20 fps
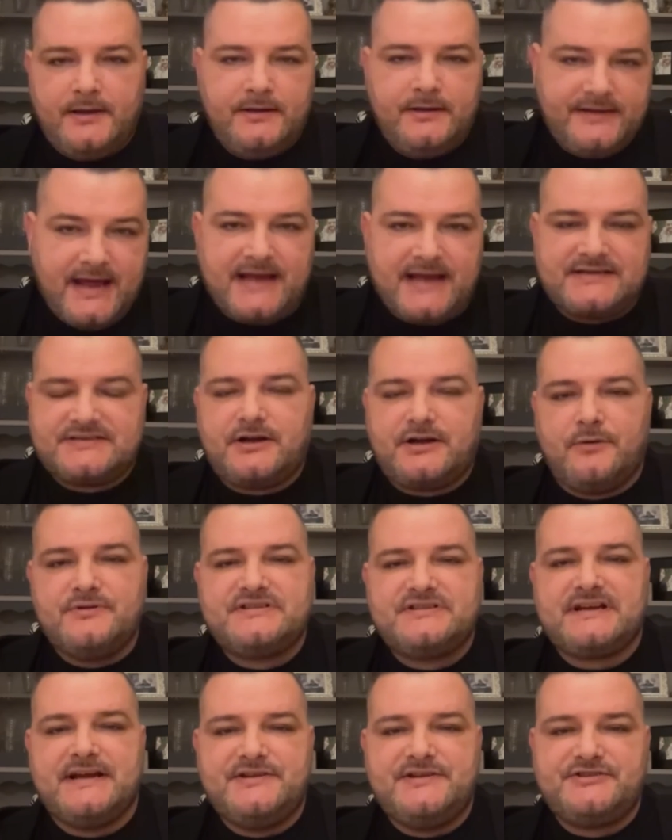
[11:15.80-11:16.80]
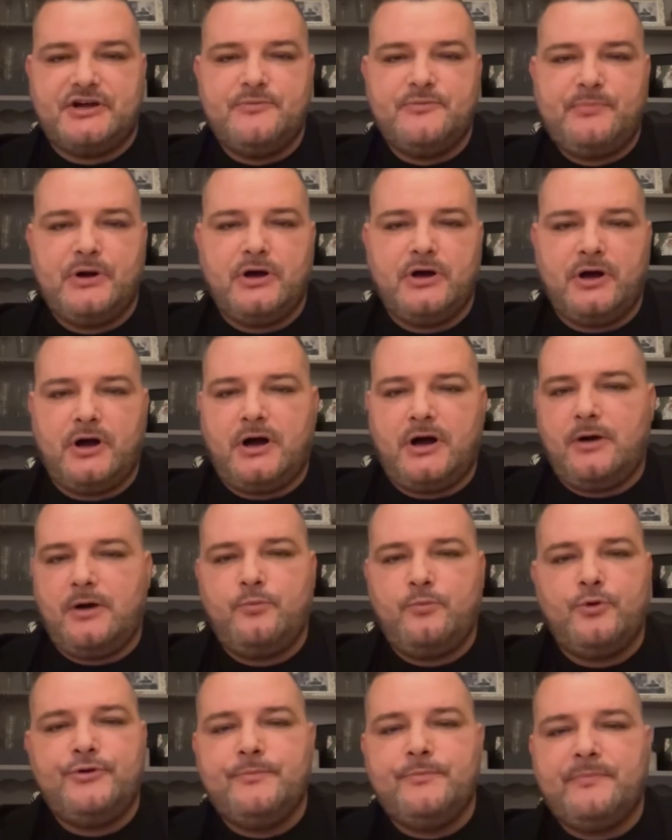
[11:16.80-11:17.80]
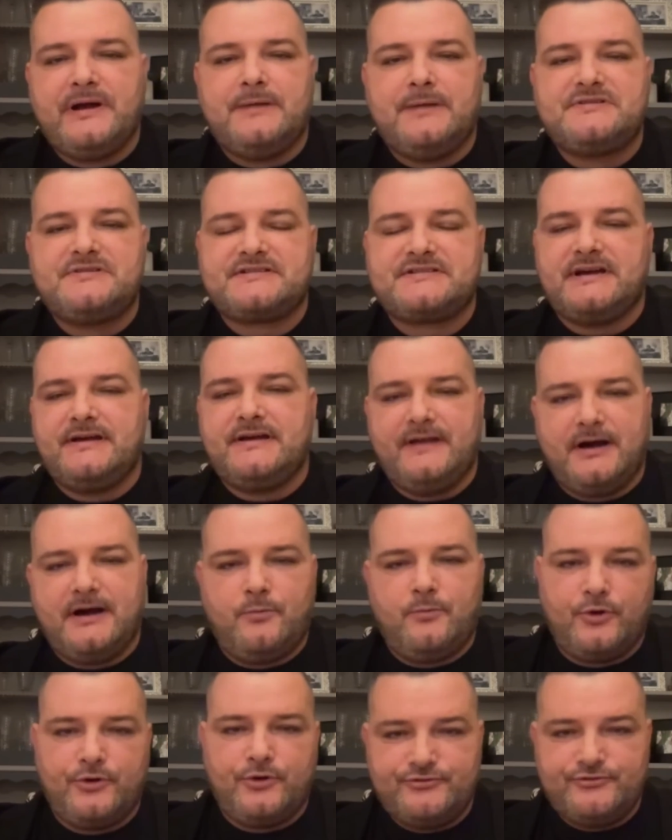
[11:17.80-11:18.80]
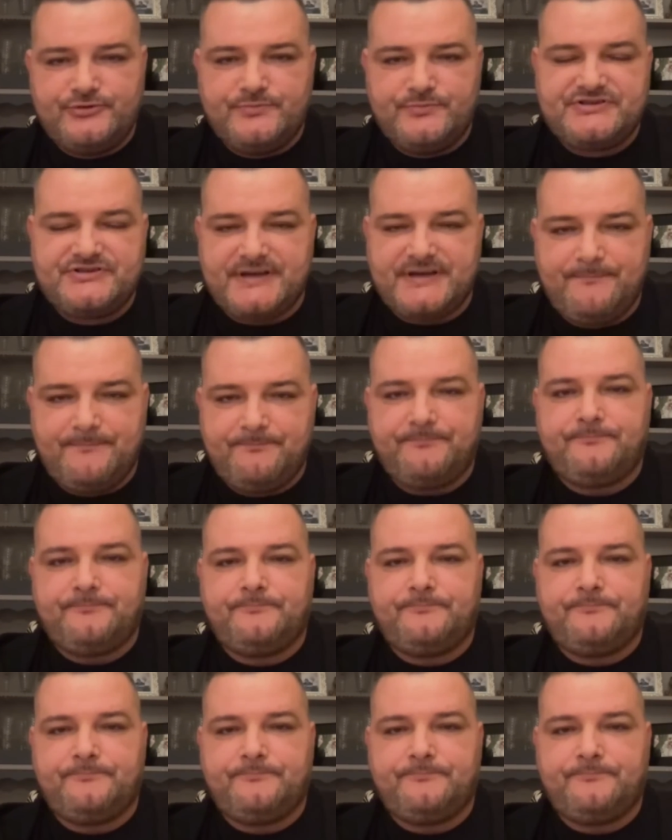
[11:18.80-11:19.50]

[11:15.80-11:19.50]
Yes, I would say so, but I wouldn't be able to say that 100%.